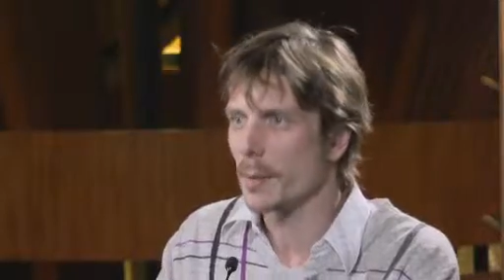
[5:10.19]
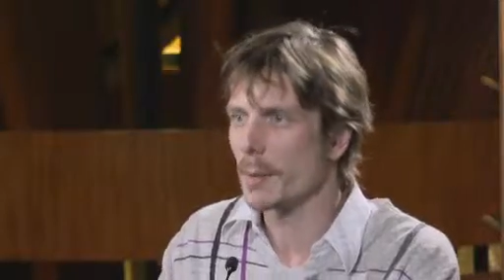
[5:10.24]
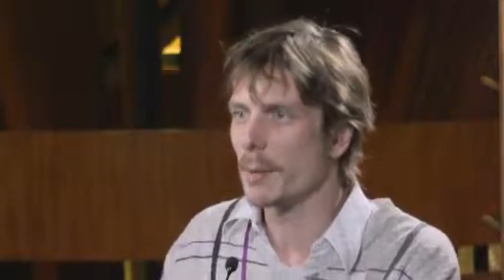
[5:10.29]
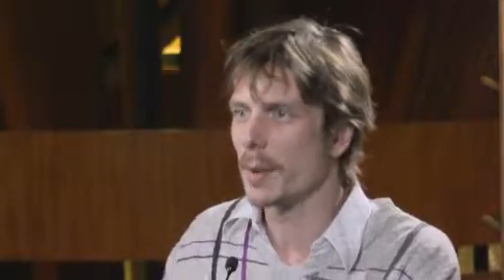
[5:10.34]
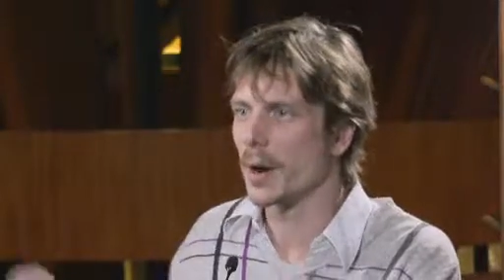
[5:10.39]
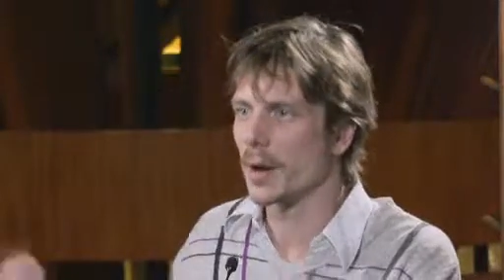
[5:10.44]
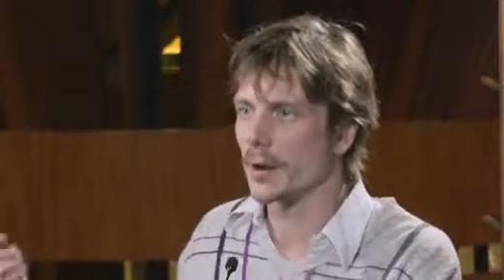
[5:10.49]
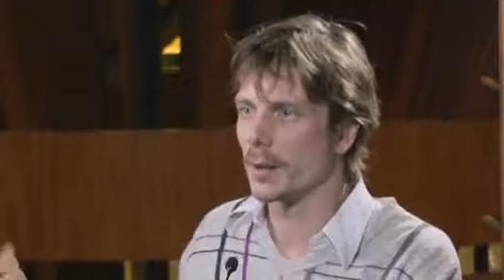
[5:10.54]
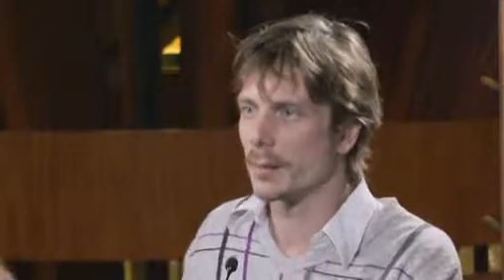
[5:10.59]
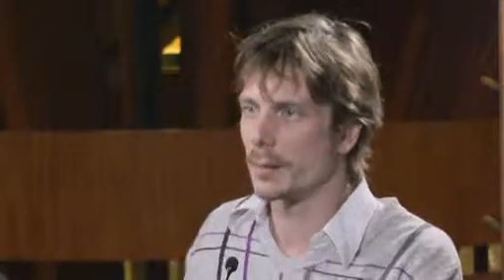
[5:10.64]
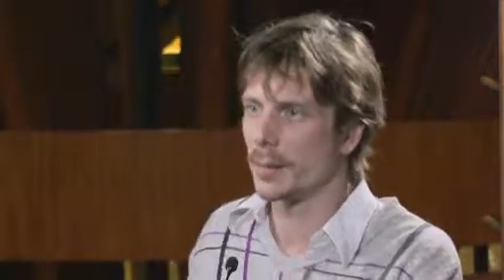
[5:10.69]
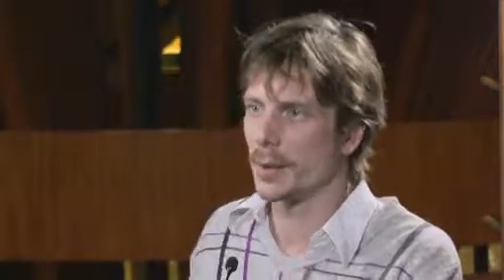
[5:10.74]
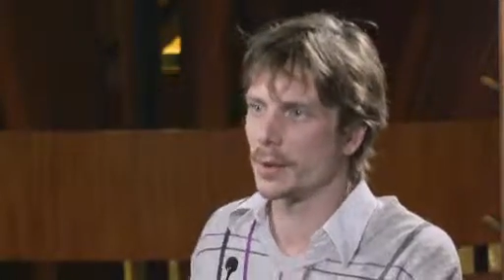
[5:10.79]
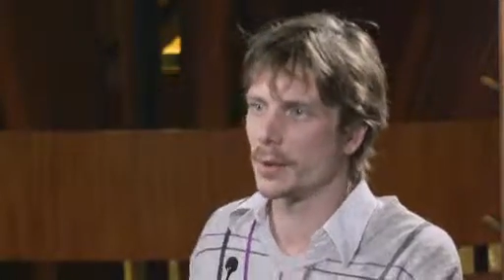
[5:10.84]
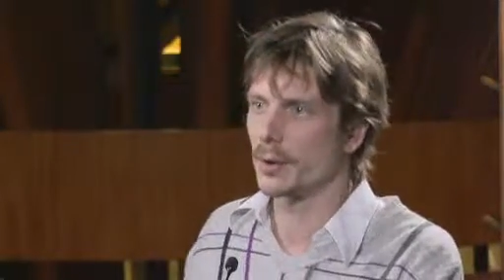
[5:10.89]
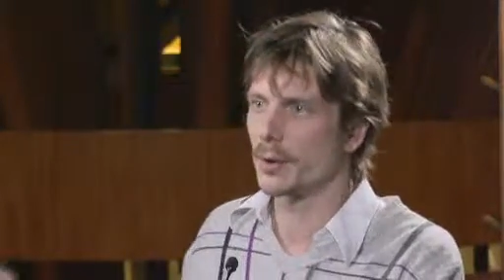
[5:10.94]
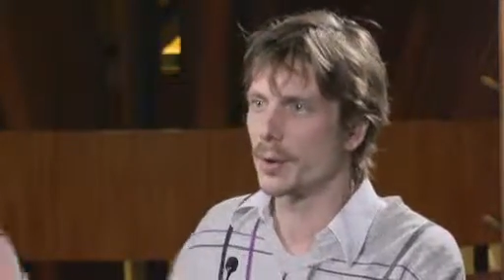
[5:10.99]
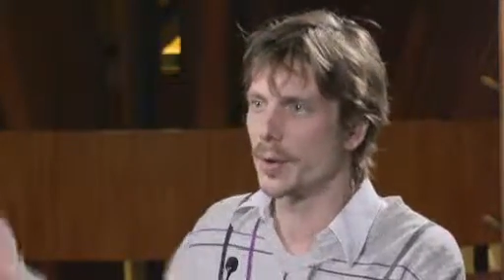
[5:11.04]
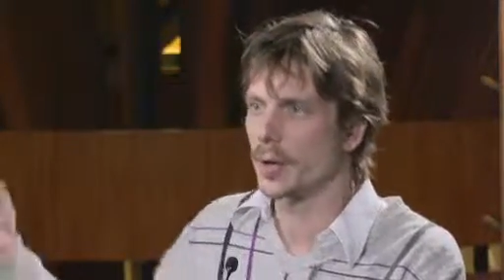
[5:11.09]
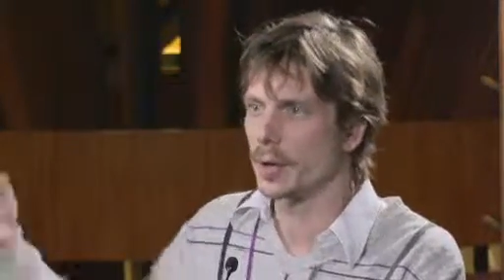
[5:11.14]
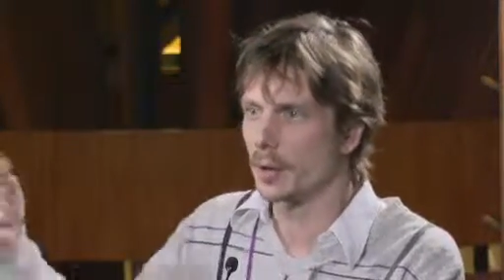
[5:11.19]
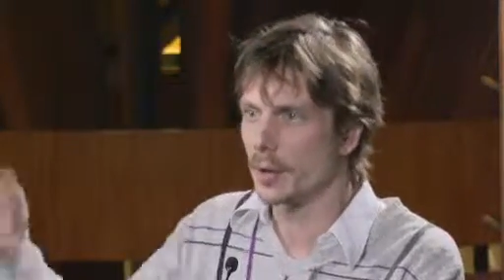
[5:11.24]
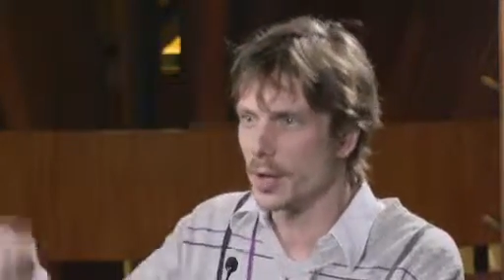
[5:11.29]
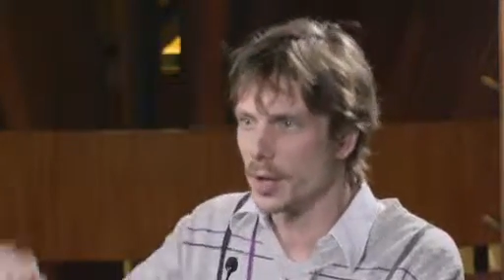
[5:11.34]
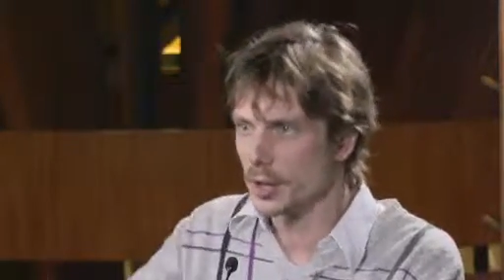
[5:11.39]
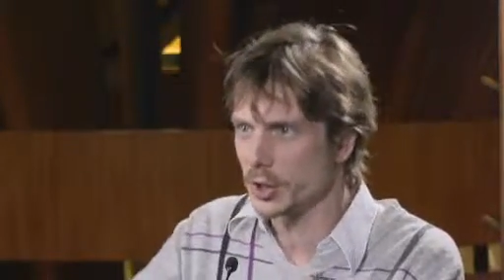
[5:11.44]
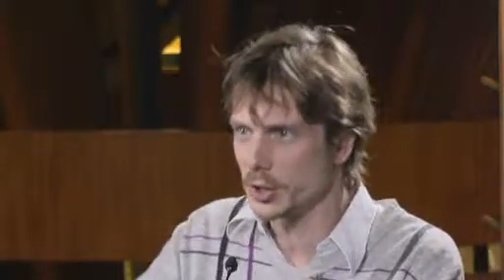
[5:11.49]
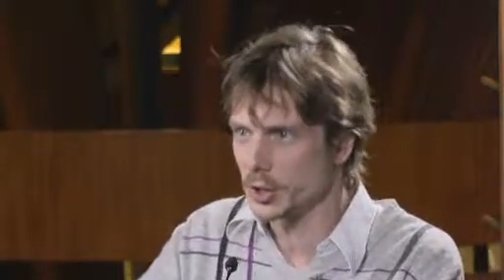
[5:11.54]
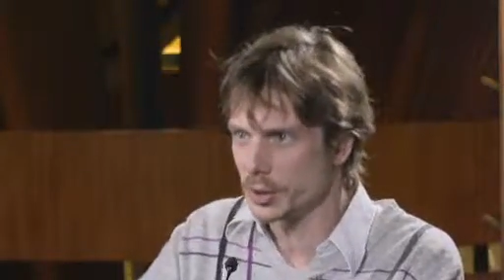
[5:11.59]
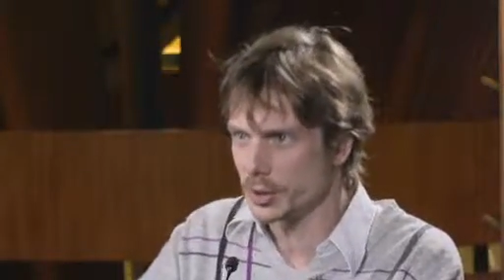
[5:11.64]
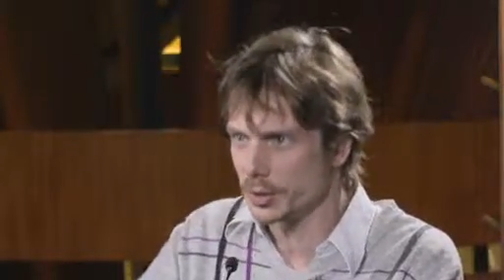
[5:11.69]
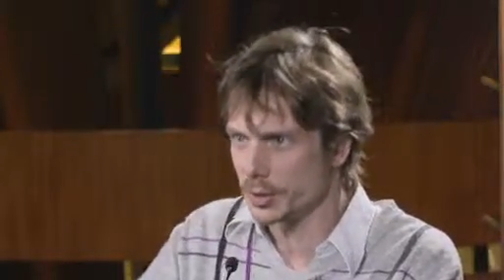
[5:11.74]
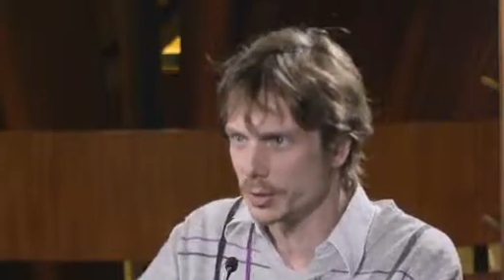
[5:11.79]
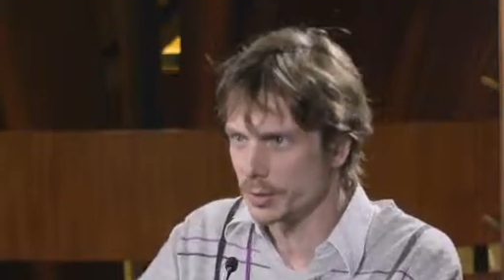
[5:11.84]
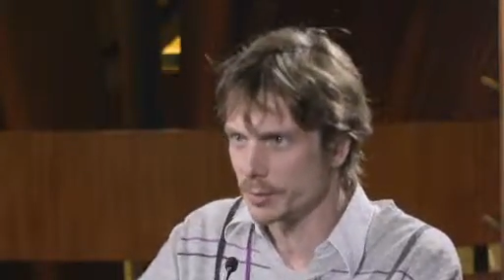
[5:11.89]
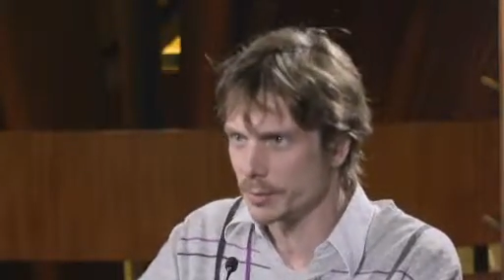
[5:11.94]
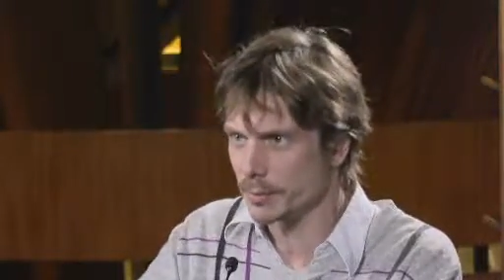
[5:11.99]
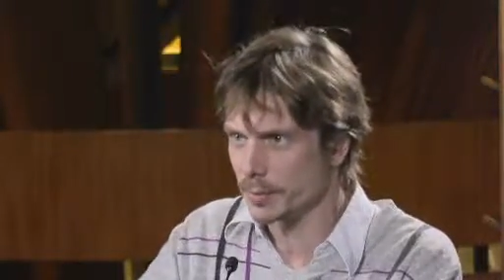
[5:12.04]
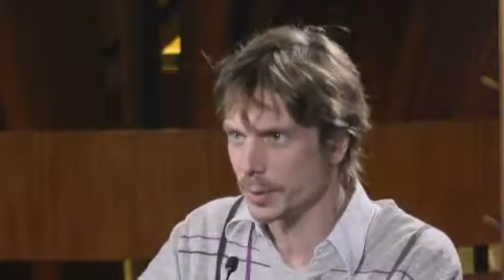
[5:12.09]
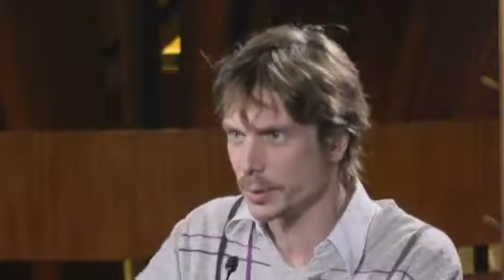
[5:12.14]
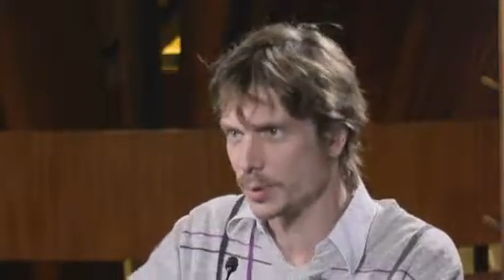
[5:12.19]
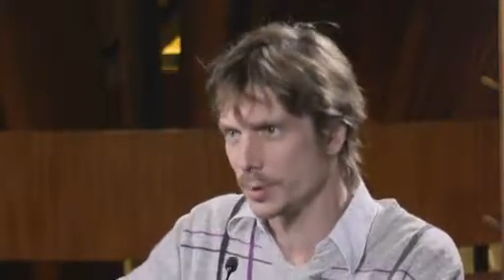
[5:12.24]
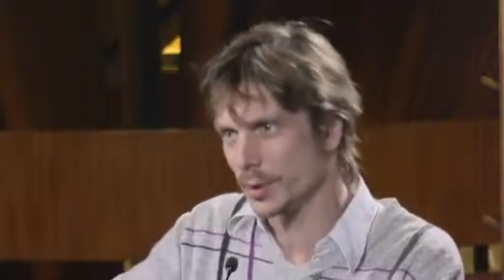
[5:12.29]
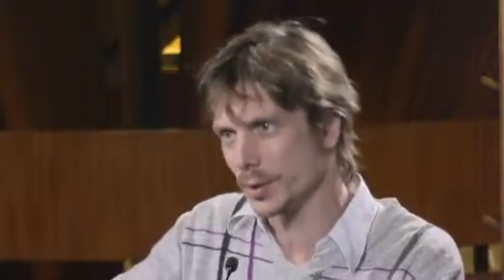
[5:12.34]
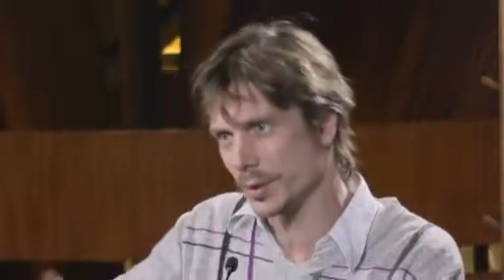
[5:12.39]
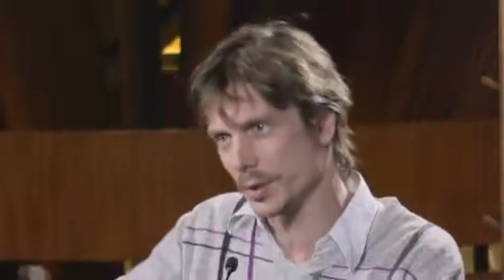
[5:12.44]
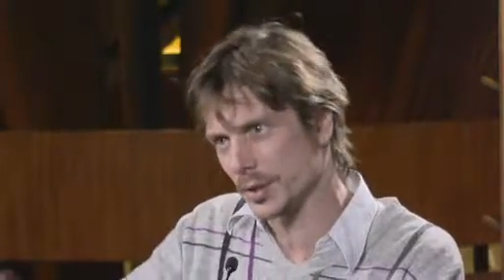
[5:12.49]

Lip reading: by a better regulation between